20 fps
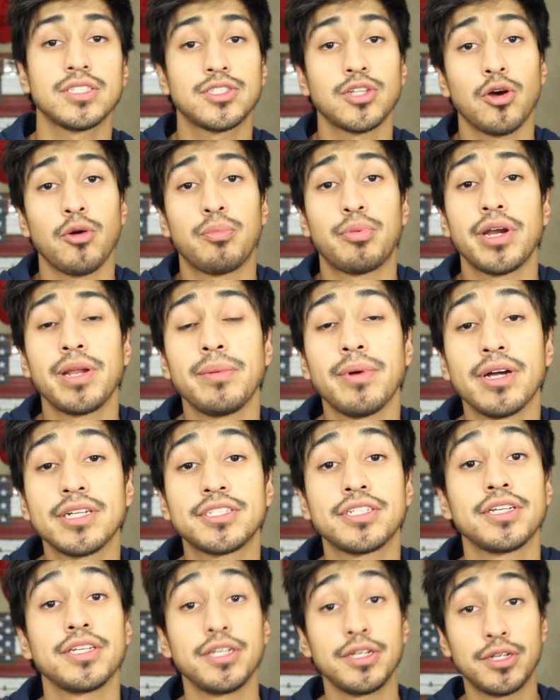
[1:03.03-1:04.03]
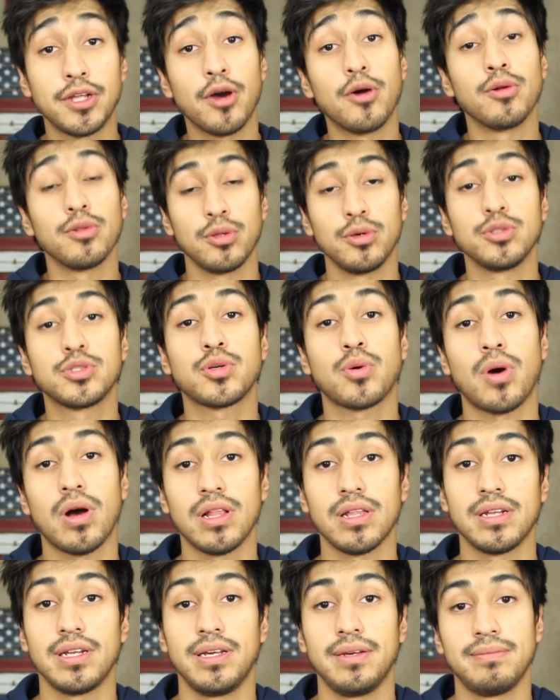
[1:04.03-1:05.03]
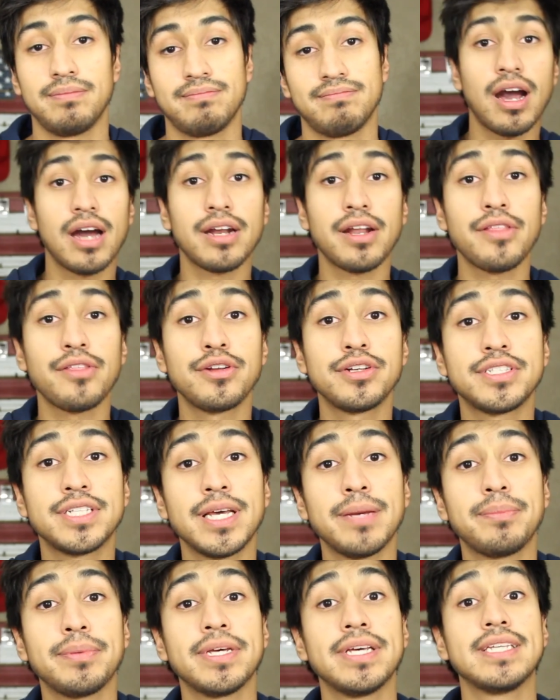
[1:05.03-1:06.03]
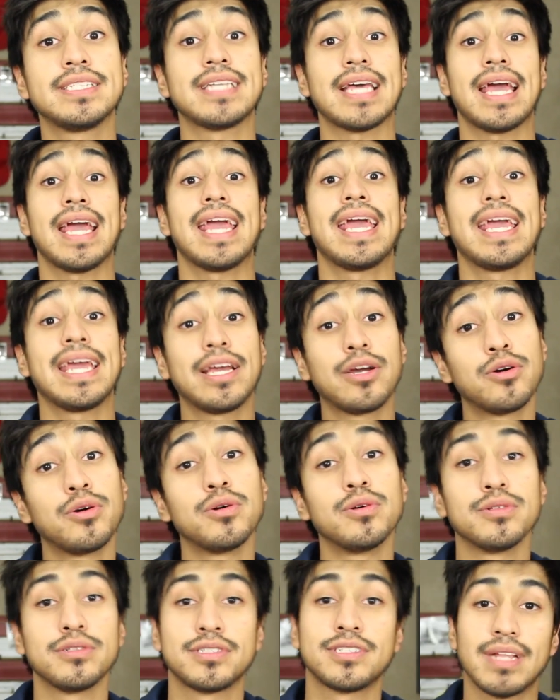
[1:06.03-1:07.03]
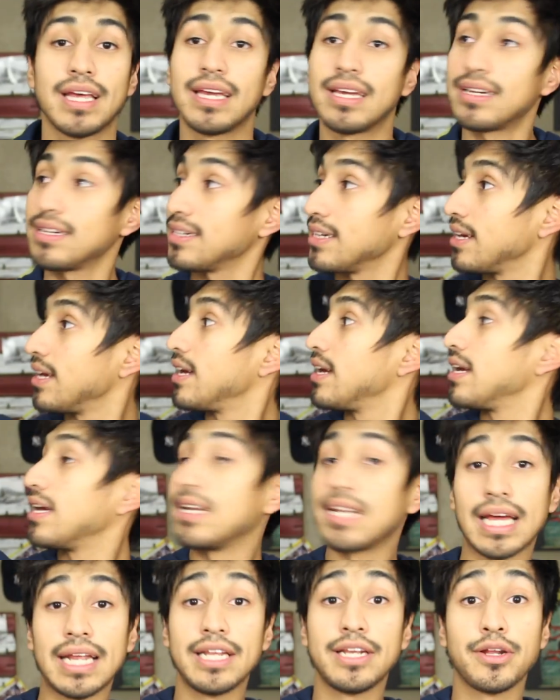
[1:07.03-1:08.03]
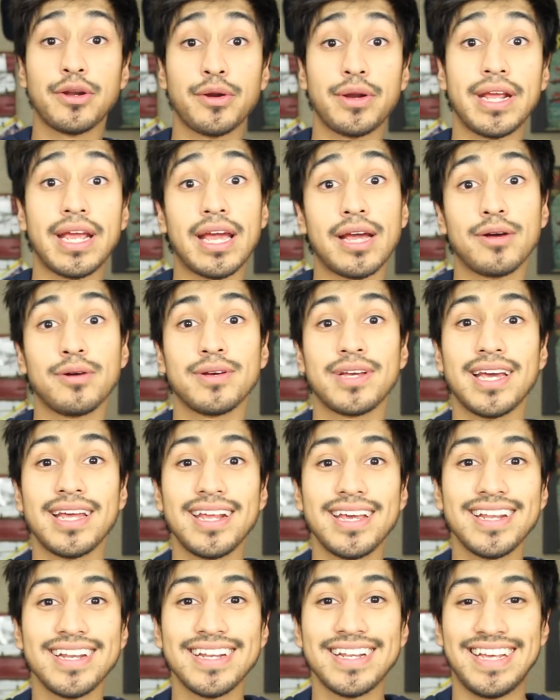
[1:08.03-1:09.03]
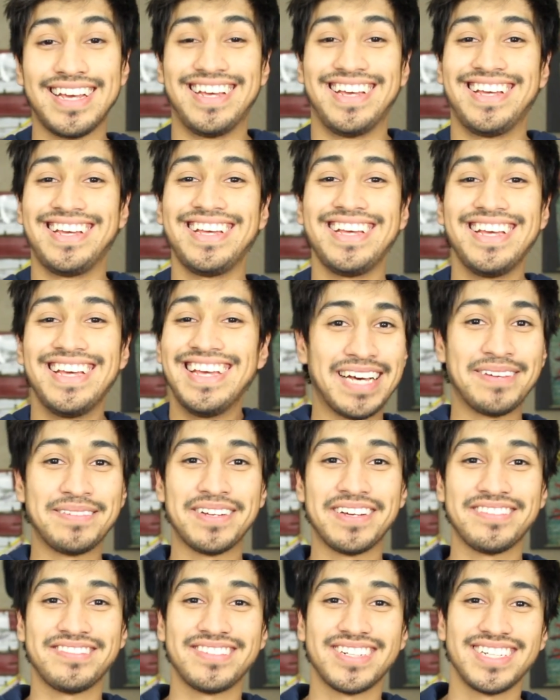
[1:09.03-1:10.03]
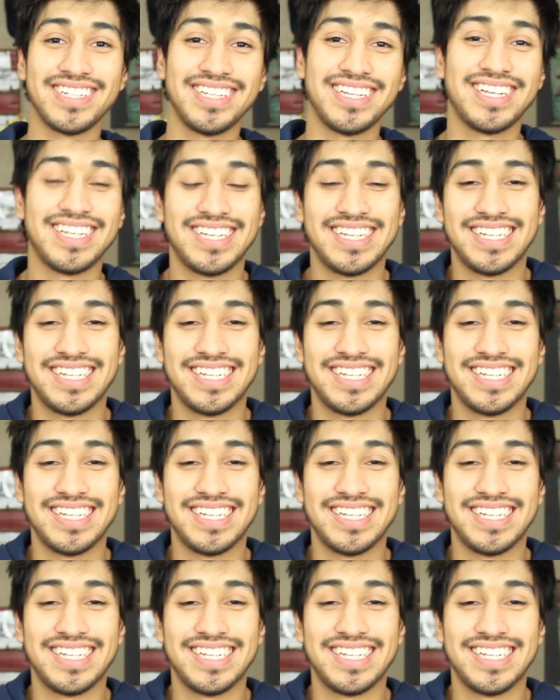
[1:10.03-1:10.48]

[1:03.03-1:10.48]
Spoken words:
So pretty much, you don't lose quality. Another tip is angles, like 90 degree angle, get it? I'm not funny.